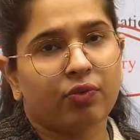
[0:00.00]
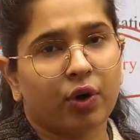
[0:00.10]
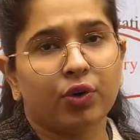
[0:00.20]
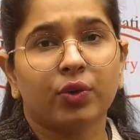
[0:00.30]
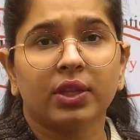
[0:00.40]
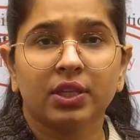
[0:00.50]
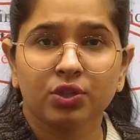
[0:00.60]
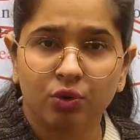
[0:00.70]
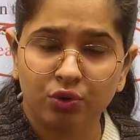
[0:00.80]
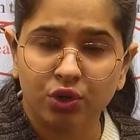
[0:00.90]
for doing the
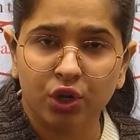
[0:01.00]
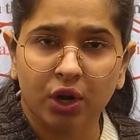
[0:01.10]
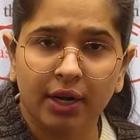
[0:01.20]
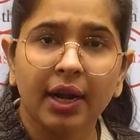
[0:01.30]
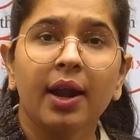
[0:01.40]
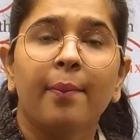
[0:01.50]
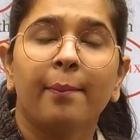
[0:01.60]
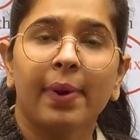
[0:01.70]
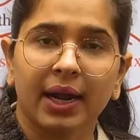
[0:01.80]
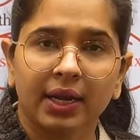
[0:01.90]
social audit,
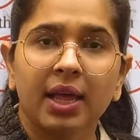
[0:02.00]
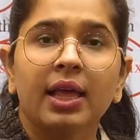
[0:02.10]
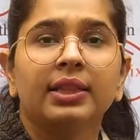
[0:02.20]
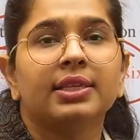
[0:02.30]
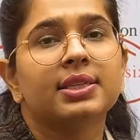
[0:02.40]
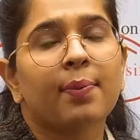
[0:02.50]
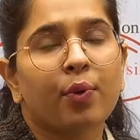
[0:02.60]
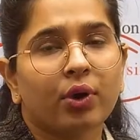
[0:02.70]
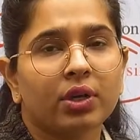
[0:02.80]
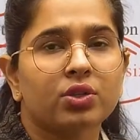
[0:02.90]
but the
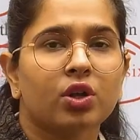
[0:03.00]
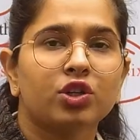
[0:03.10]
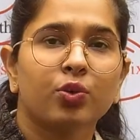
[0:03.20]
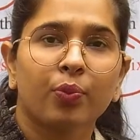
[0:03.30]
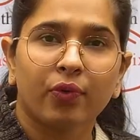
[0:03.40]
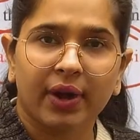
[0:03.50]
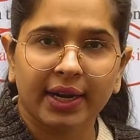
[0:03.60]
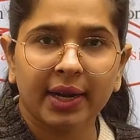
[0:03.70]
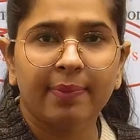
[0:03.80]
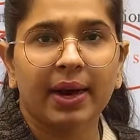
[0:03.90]
support is also
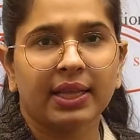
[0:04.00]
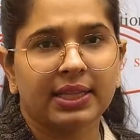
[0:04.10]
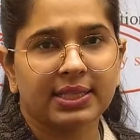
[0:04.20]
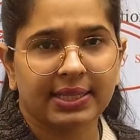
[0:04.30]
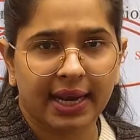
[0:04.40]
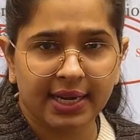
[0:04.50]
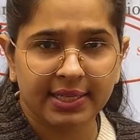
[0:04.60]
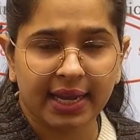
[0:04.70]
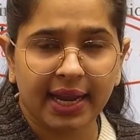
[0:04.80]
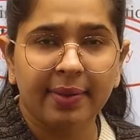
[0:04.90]
provided by the state
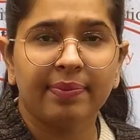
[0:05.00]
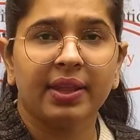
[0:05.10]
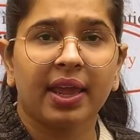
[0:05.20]
side.